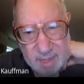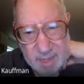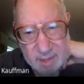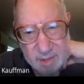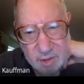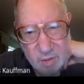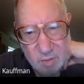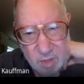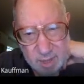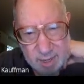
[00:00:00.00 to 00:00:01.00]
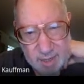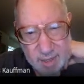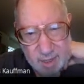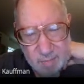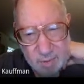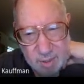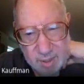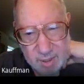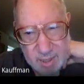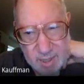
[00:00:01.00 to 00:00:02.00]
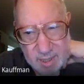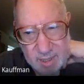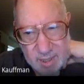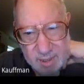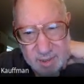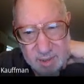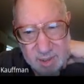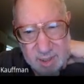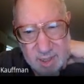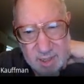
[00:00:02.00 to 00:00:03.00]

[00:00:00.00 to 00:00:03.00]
And so what I end up with is